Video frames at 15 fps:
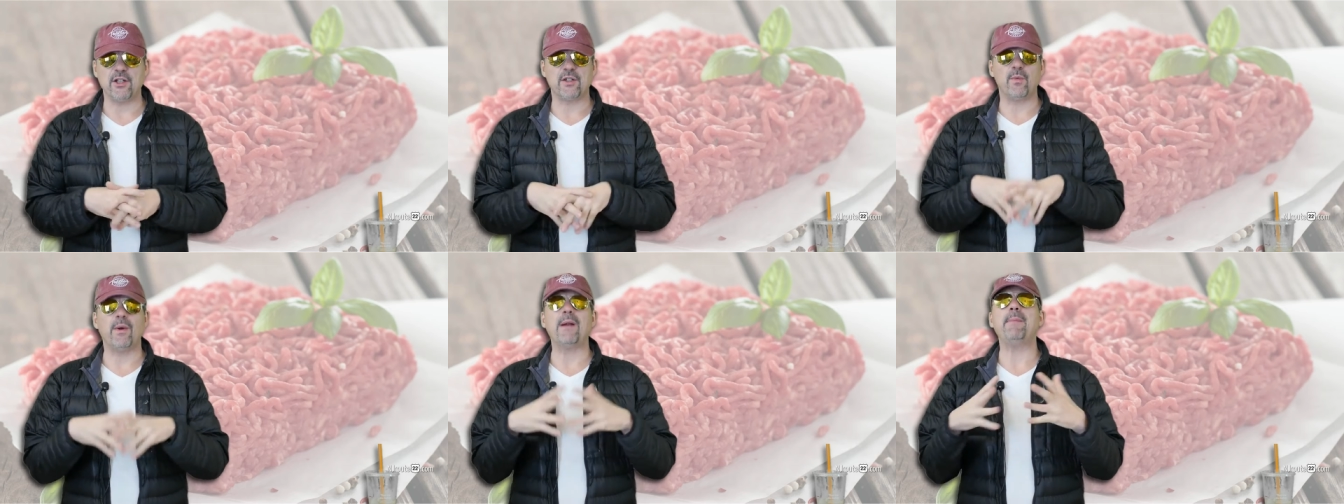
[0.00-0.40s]
You
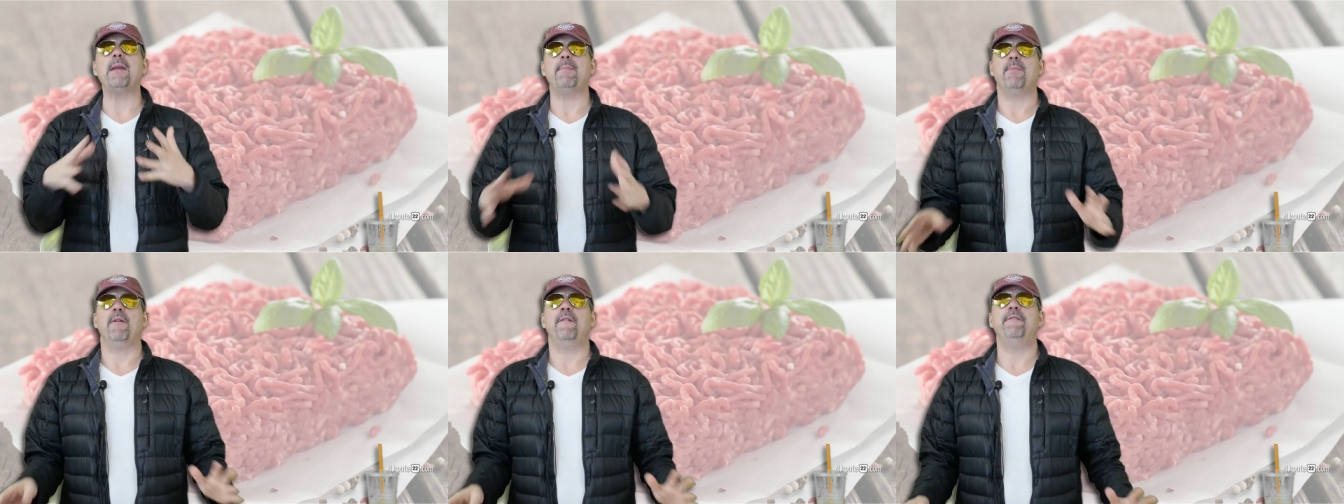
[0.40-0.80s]
just want to
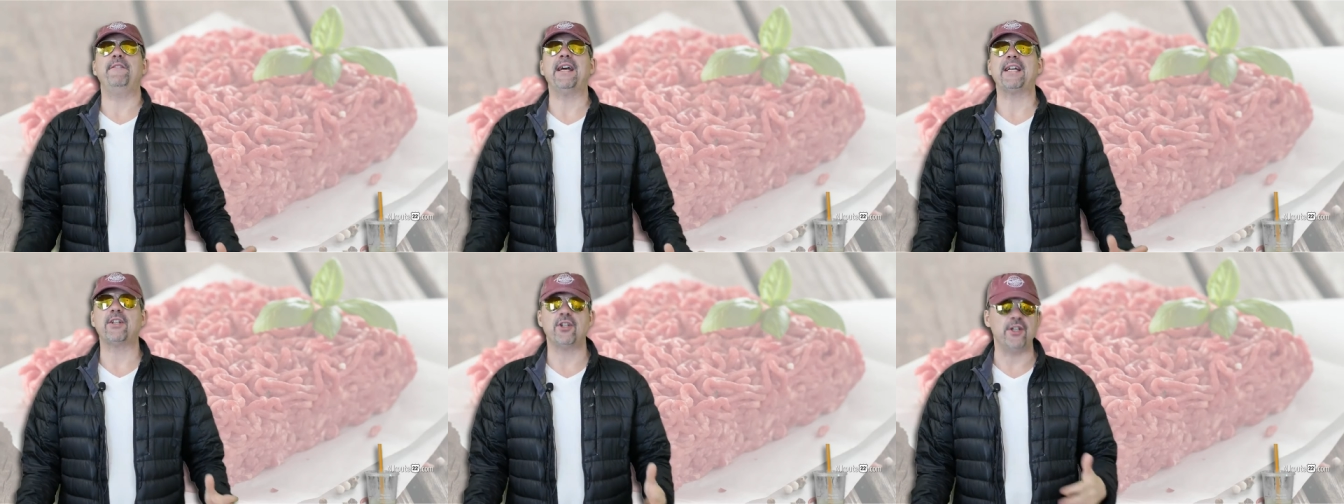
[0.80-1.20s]
be a
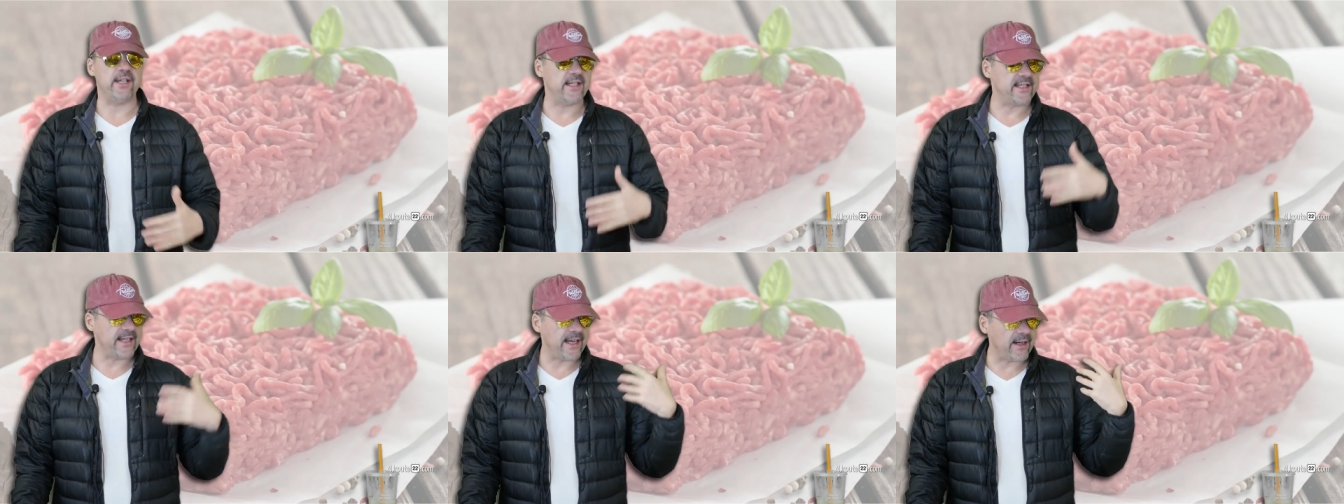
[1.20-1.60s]

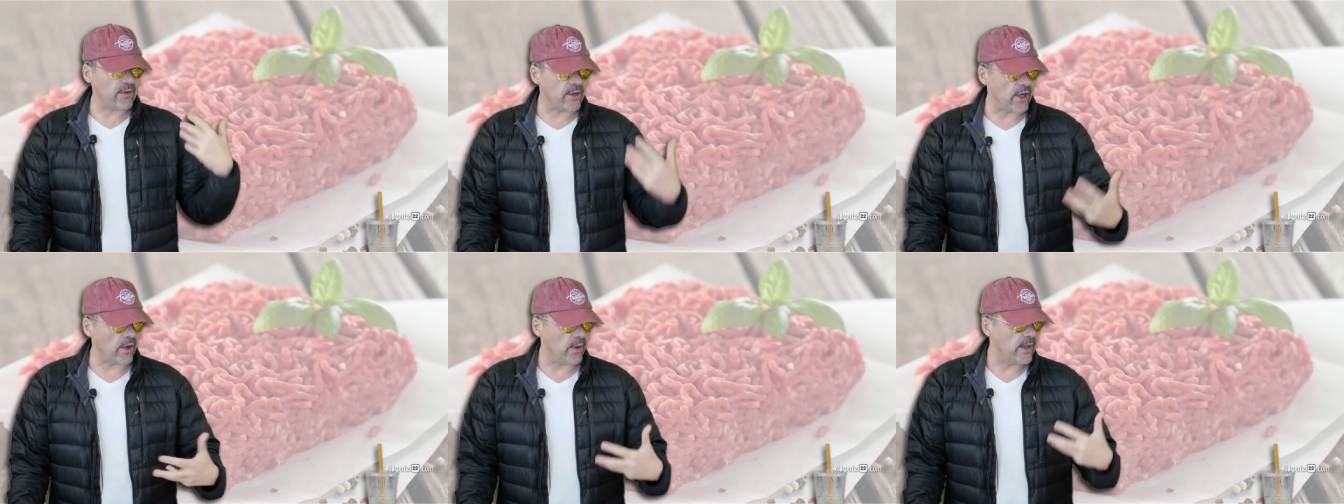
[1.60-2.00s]
perfectionist. I
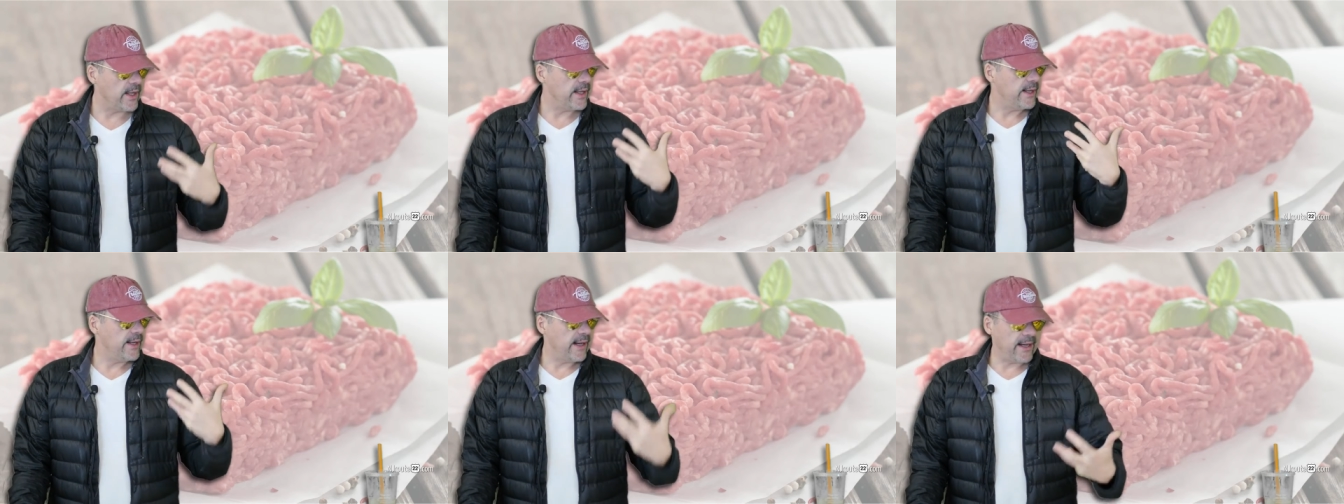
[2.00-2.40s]
don't know.
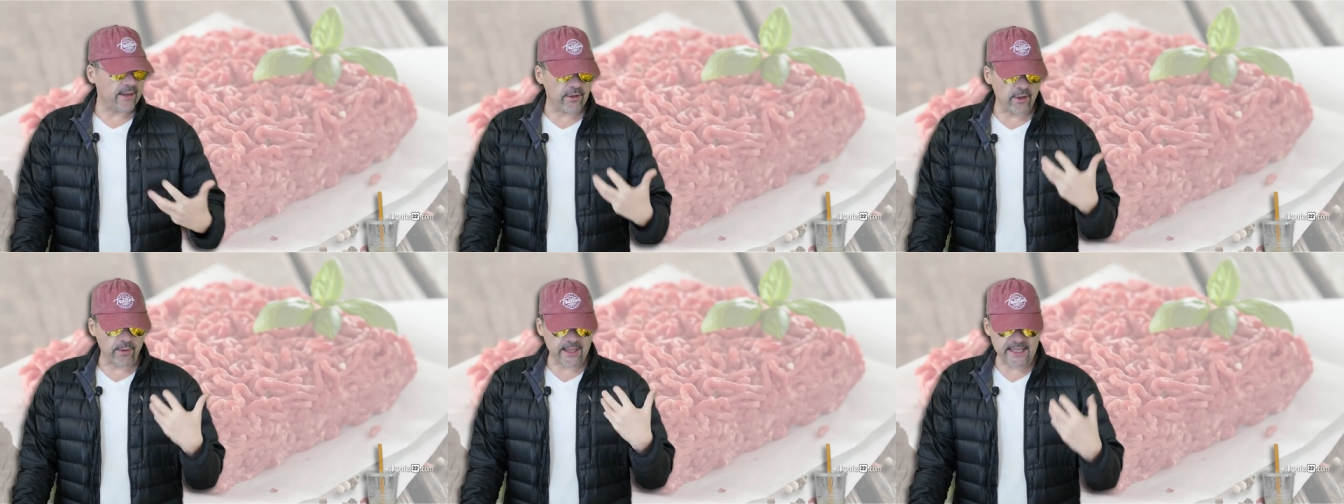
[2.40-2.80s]
I
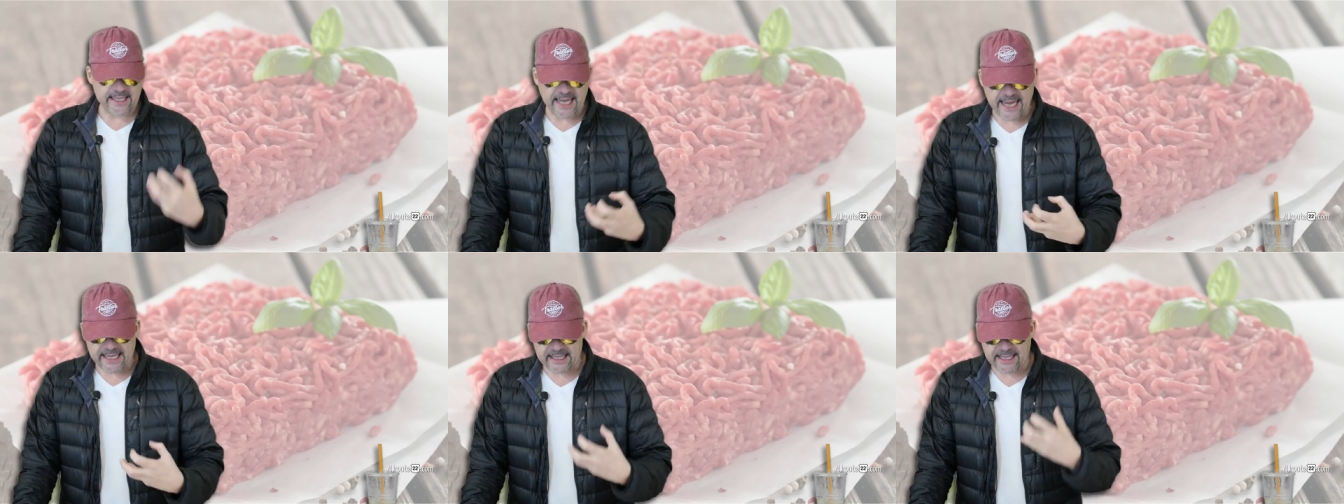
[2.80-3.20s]
don't know
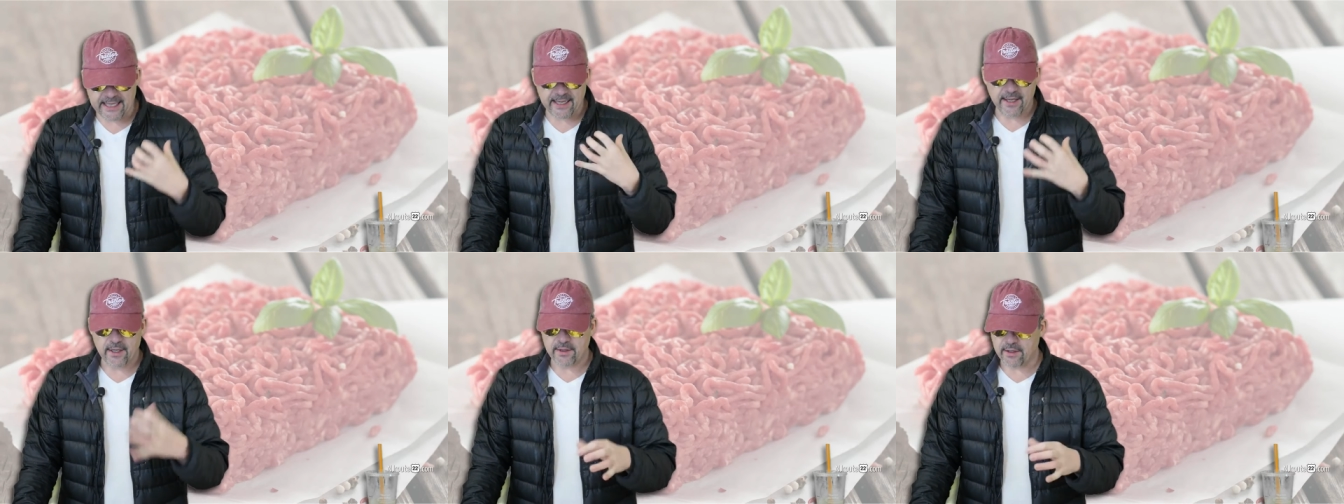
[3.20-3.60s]

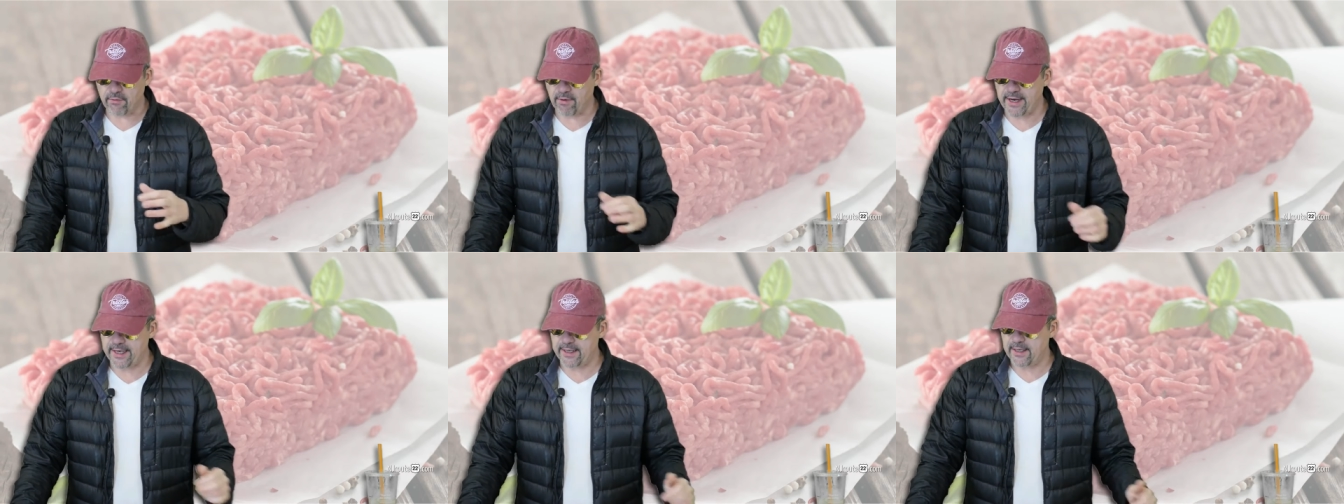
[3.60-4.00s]
exactly the
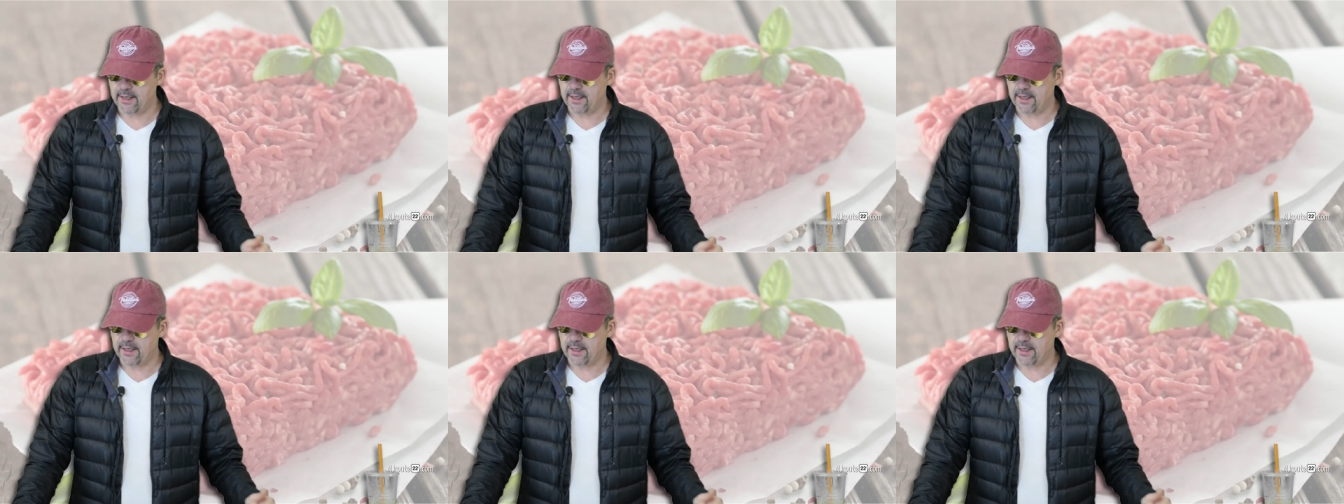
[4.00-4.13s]
right